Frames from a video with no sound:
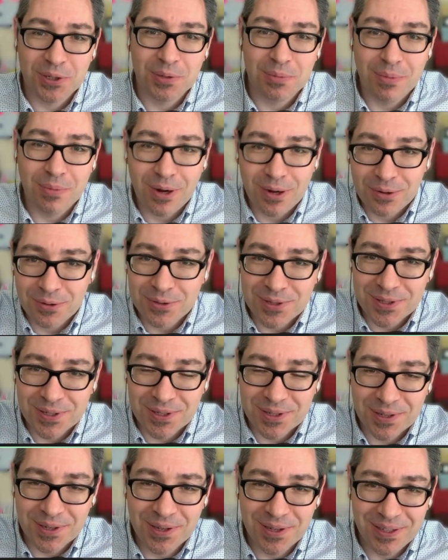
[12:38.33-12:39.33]
the mouse
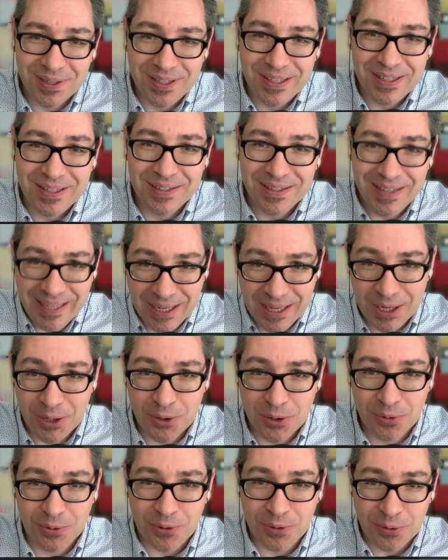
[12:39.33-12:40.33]
in a
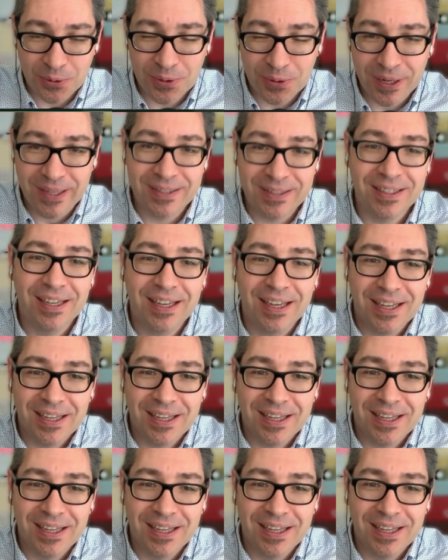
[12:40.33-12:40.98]
corner and